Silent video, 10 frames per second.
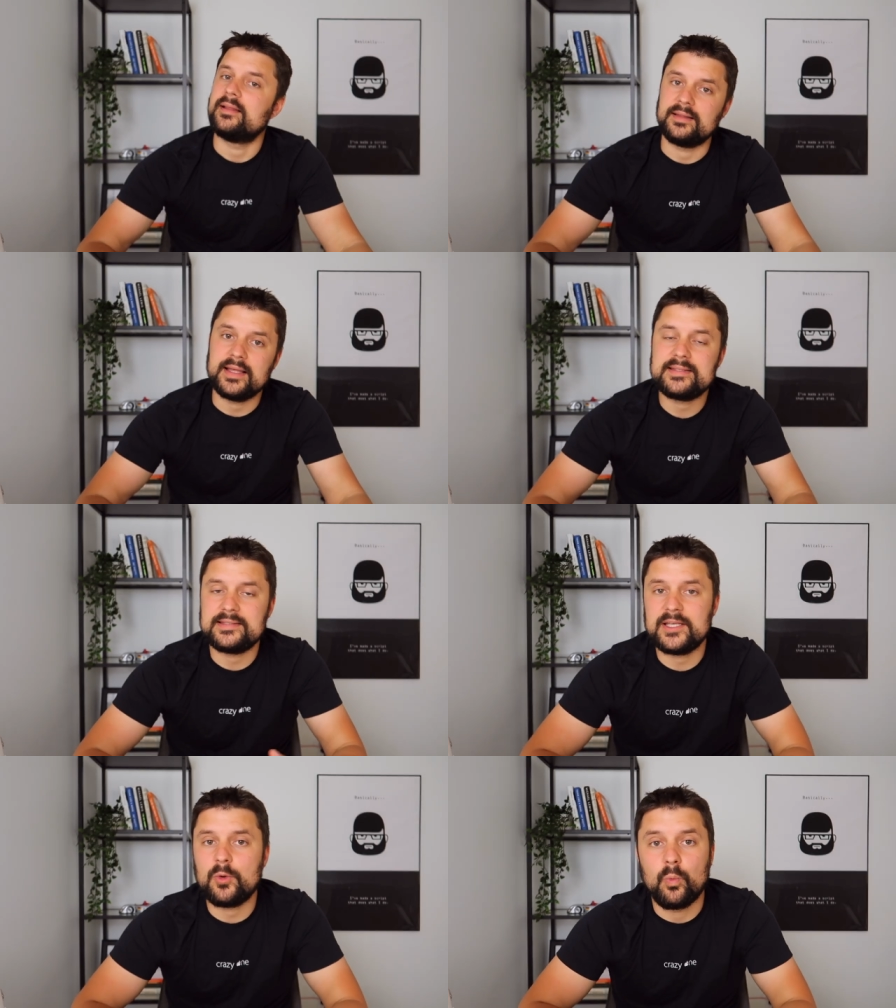Let's
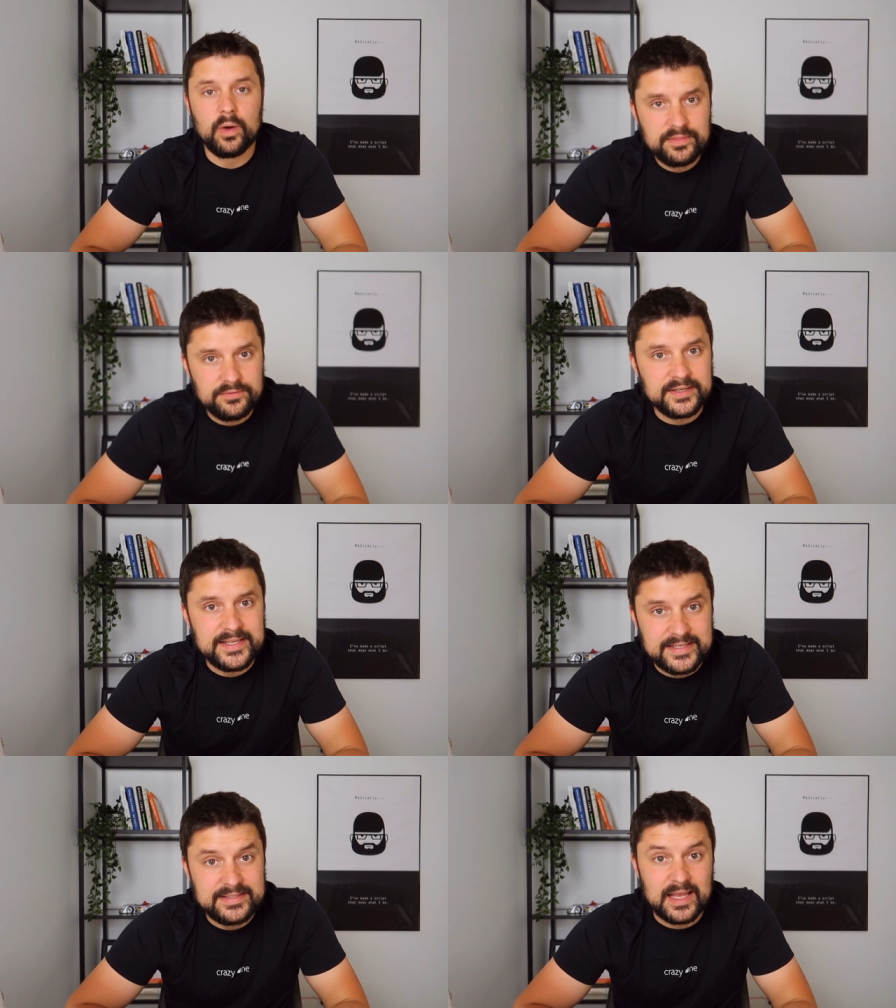see what three
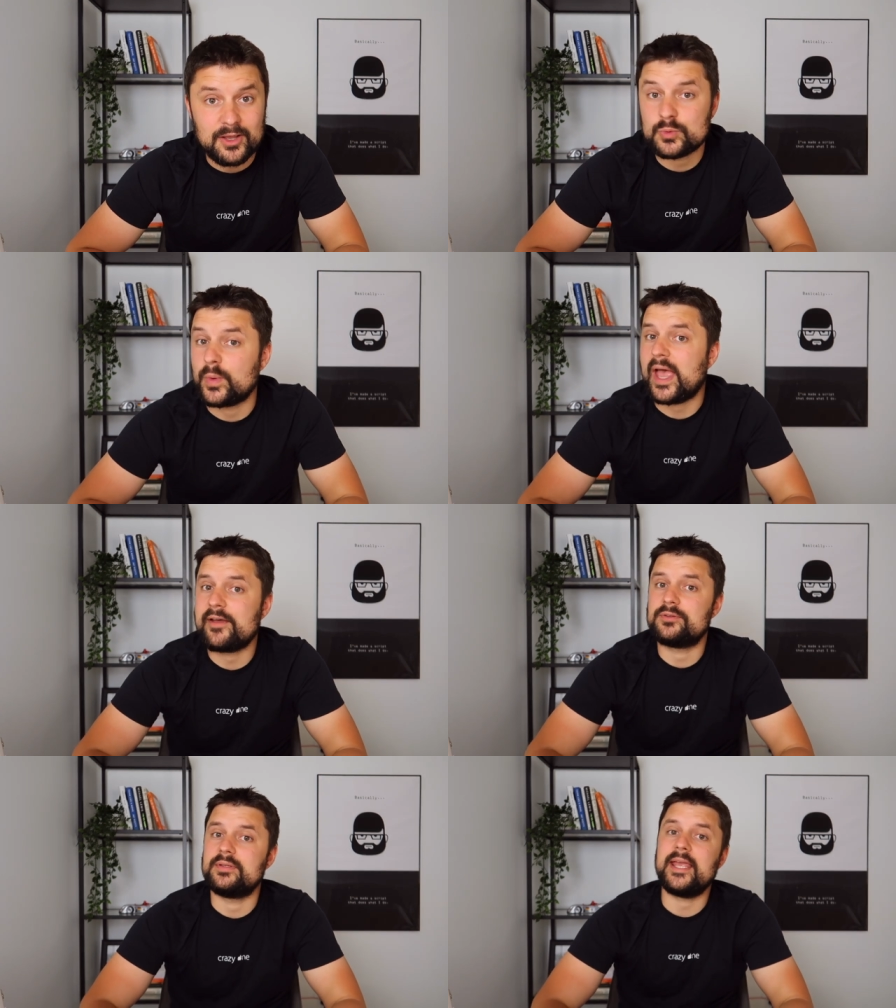E T Fs we
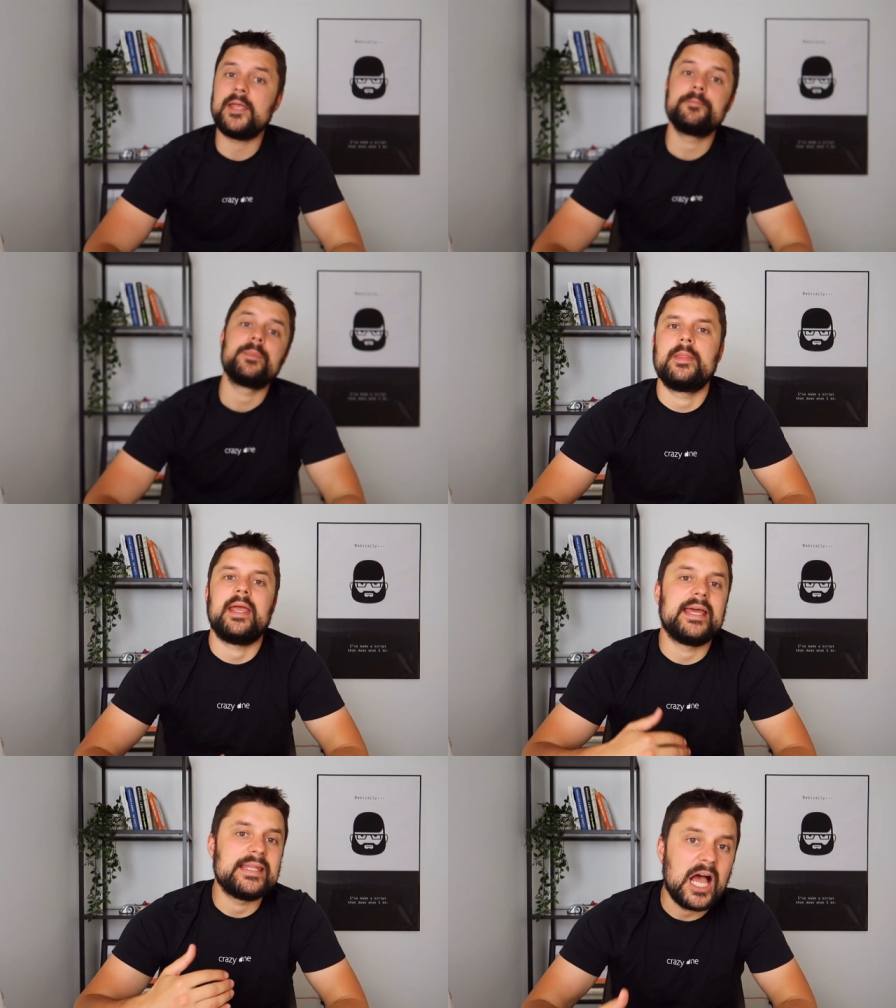have today
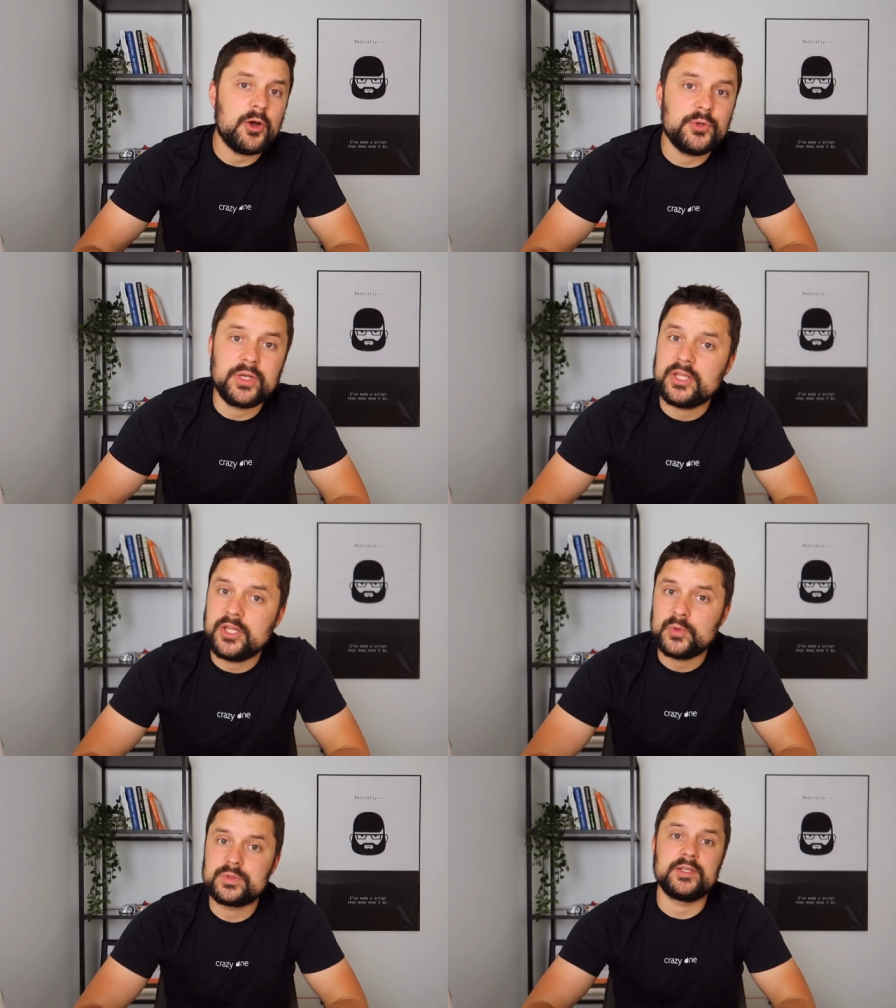and how you can
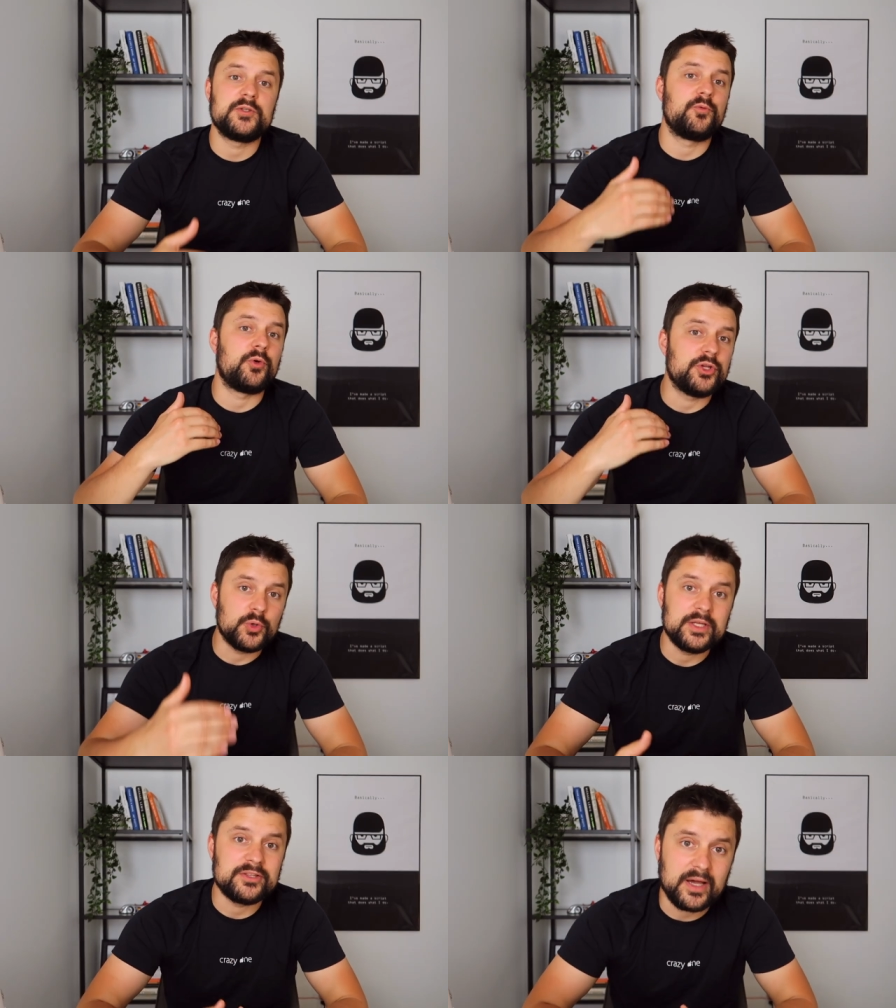use this for
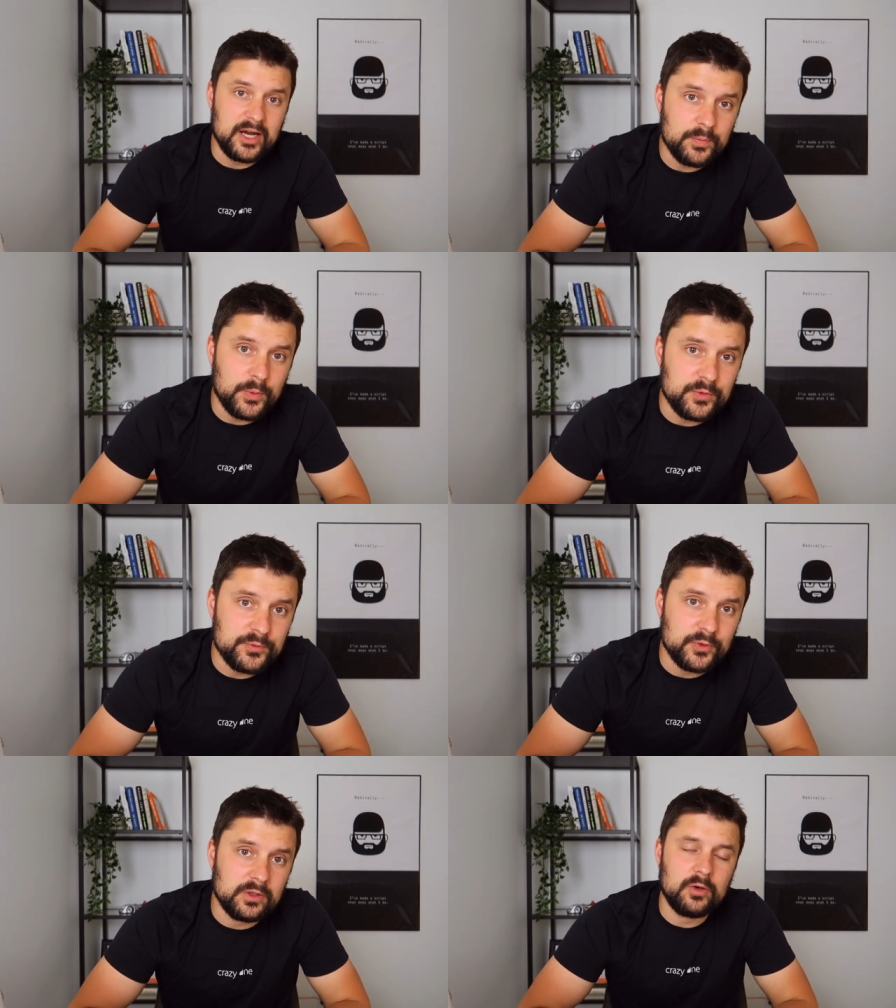your entire
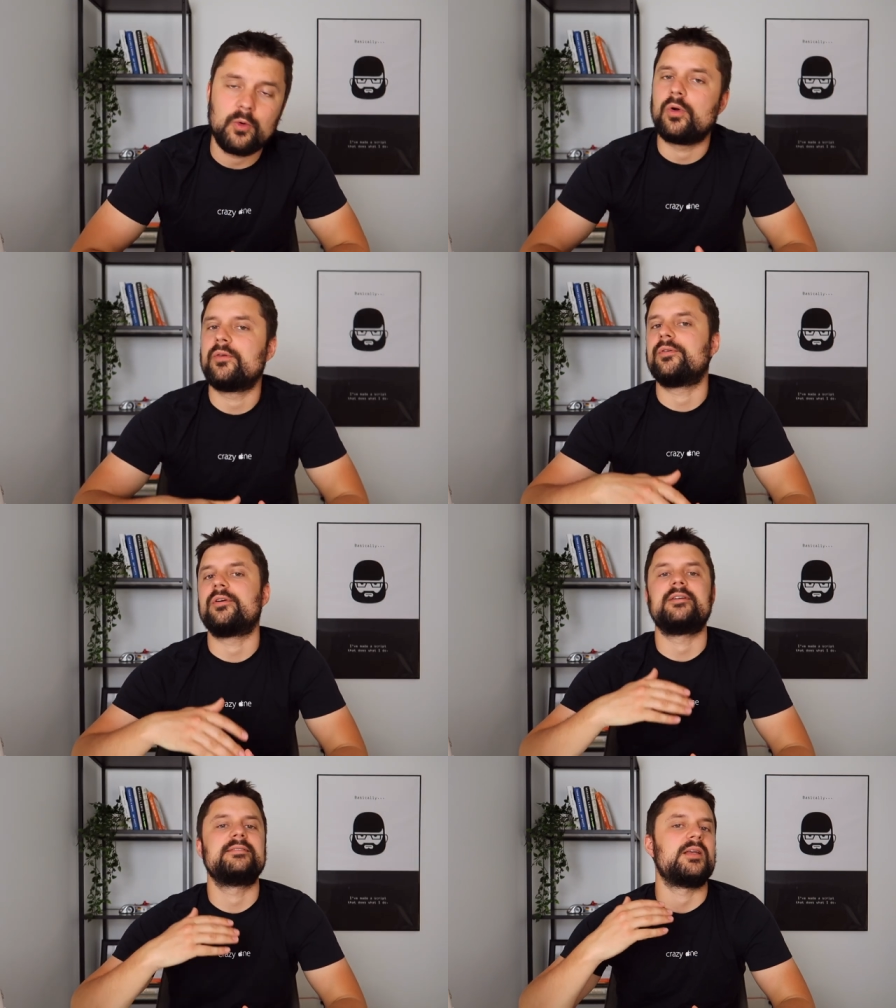portfolio or
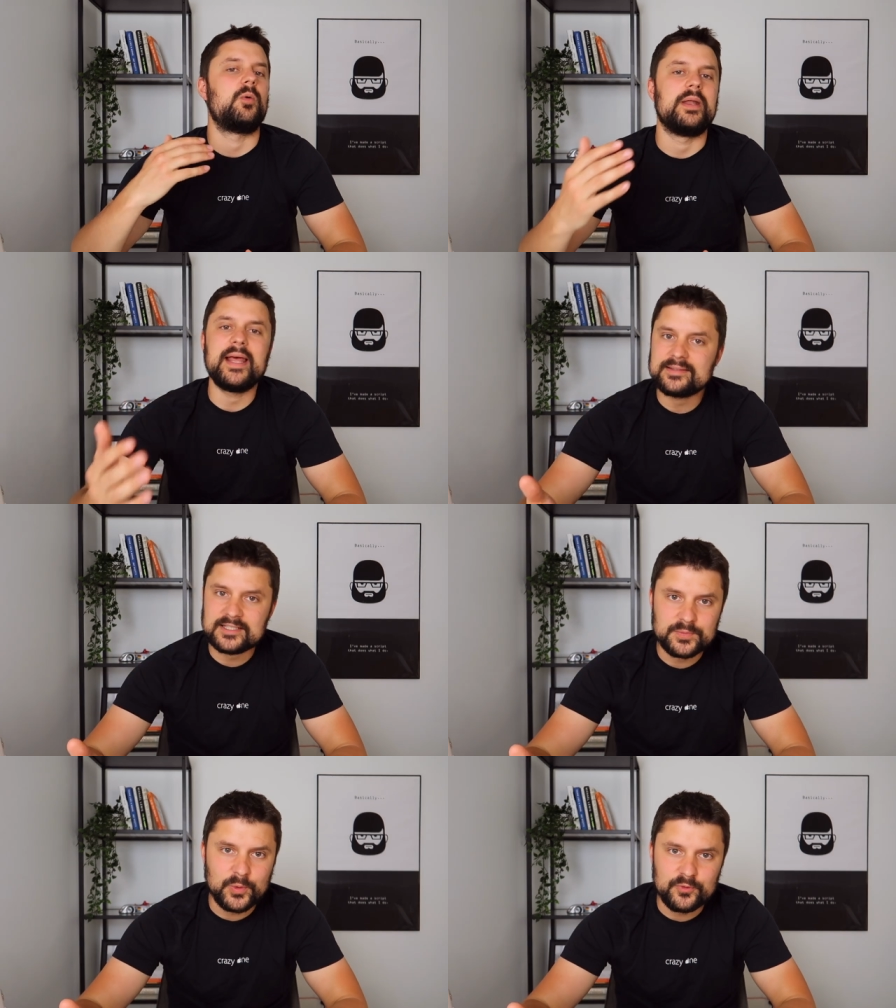for someone
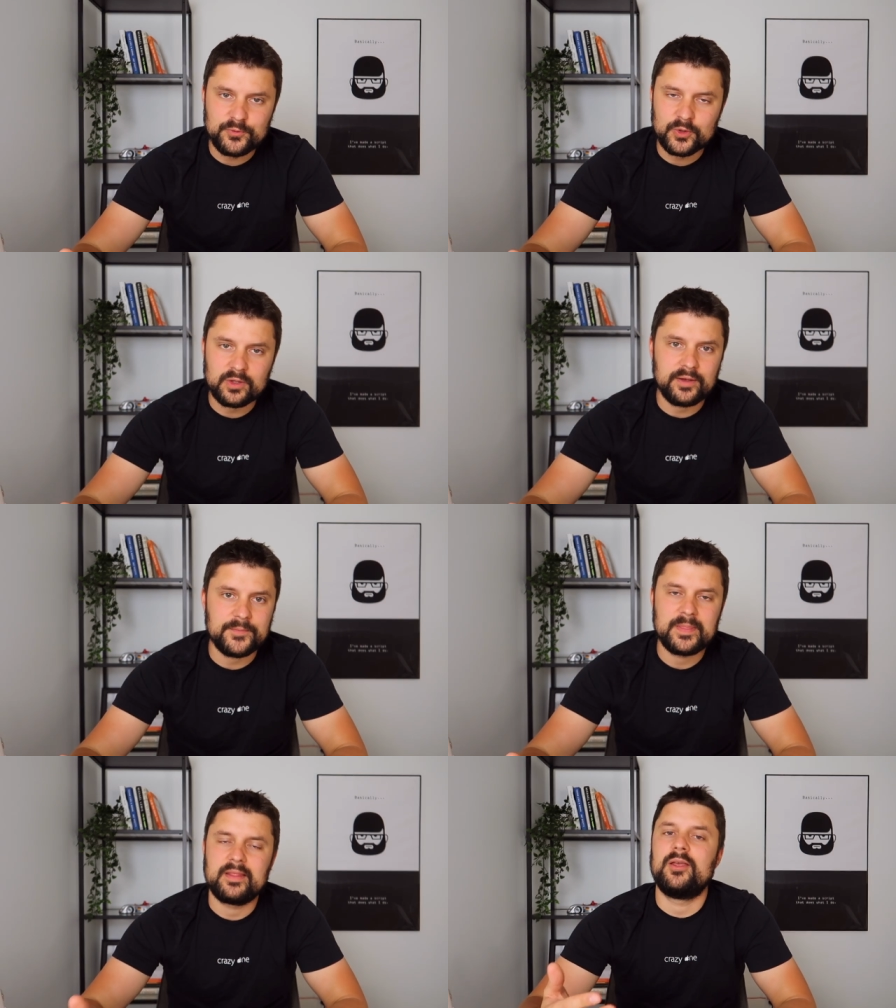else's portfolio,